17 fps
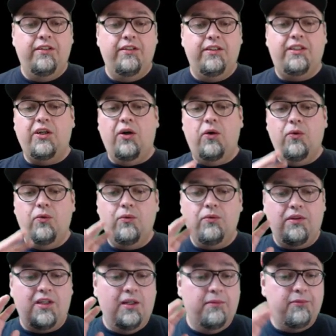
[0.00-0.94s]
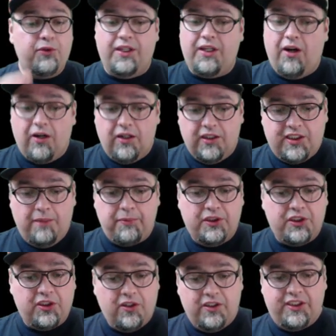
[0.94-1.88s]
So, comes with the R-Type
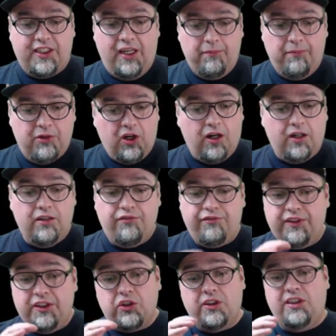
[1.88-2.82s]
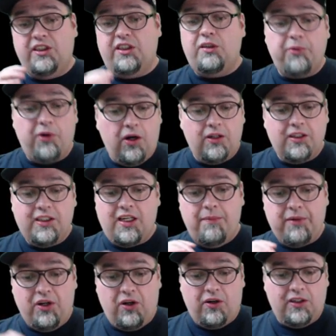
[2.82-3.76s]
Returns game cart featuring Super
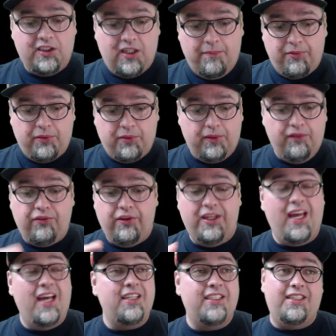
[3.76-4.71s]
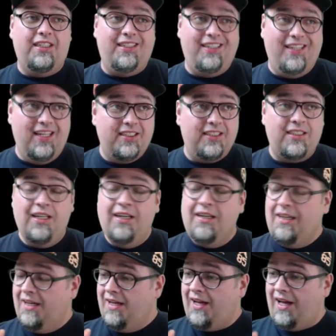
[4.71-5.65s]
R-Type and R-Type 3 for the SNES.
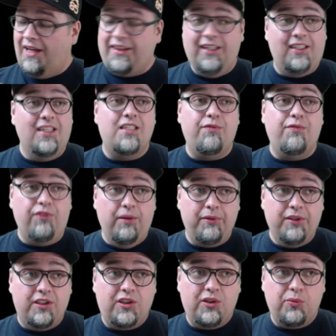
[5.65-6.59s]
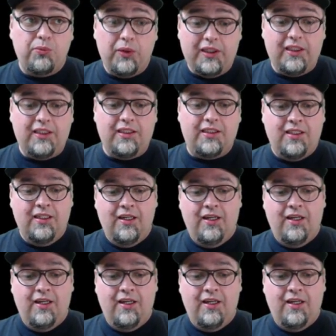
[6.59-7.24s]
I think that's flippin' sweet